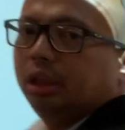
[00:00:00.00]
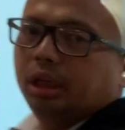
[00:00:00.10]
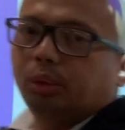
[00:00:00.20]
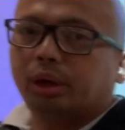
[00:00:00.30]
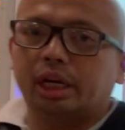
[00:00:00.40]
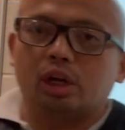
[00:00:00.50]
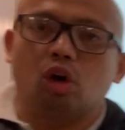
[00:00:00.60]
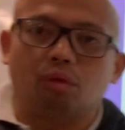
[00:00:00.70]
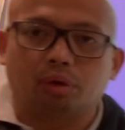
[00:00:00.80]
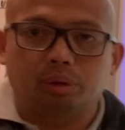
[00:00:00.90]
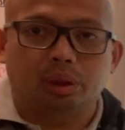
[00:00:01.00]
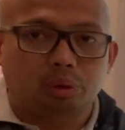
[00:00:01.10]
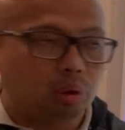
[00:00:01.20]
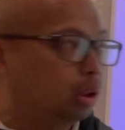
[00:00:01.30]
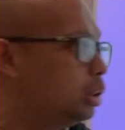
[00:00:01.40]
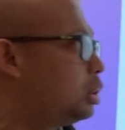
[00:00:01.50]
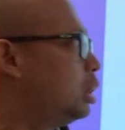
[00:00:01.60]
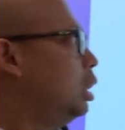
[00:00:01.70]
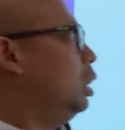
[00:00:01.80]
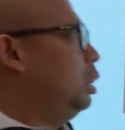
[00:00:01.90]
we're gonna go over with the rules
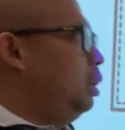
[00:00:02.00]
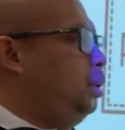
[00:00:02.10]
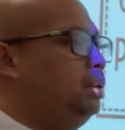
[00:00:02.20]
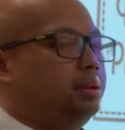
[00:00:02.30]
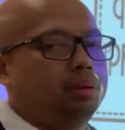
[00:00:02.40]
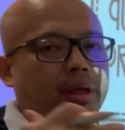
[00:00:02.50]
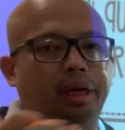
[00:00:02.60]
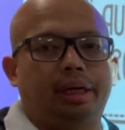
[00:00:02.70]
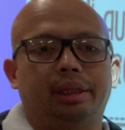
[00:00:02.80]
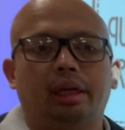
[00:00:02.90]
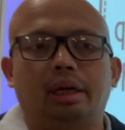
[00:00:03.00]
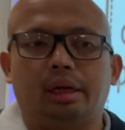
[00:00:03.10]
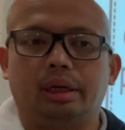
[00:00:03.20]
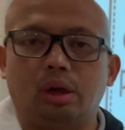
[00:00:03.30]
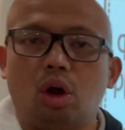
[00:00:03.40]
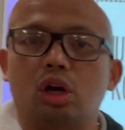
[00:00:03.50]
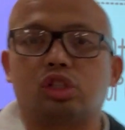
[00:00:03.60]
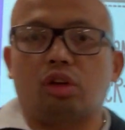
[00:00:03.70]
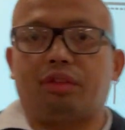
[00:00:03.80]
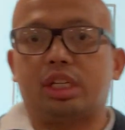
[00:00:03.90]
and laws
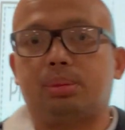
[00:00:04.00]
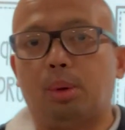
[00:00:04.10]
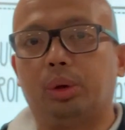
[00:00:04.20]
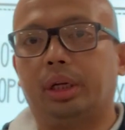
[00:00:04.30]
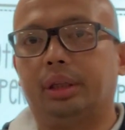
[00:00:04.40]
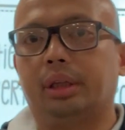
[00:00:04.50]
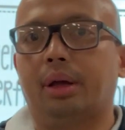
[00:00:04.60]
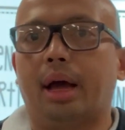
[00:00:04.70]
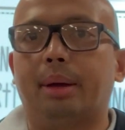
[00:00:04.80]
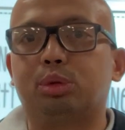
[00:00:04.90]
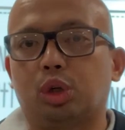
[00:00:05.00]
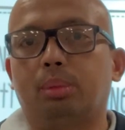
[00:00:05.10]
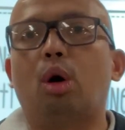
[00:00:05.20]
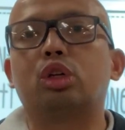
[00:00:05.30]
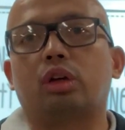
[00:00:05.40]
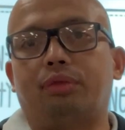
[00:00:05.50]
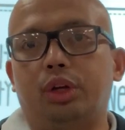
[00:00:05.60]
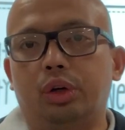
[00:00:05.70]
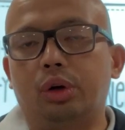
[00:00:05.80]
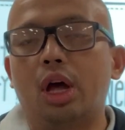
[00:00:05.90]
of exponent. I'm sure most of
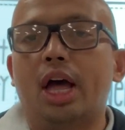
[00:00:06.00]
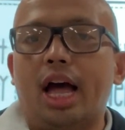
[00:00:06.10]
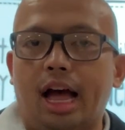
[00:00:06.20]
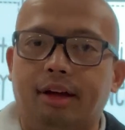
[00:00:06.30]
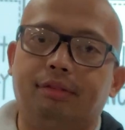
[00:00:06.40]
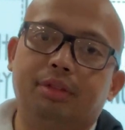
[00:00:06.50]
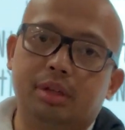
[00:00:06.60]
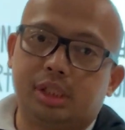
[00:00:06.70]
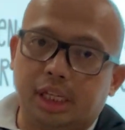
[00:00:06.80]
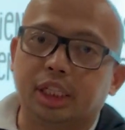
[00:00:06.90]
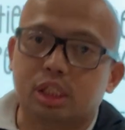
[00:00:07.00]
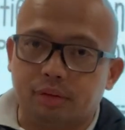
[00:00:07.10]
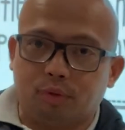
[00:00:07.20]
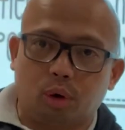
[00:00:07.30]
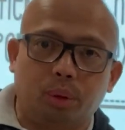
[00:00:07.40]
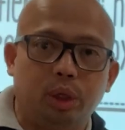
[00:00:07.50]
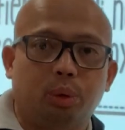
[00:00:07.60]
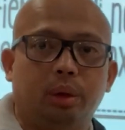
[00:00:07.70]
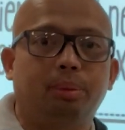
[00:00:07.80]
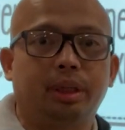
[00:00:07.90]
you have seen this before when you
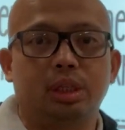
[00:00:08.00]
were in middle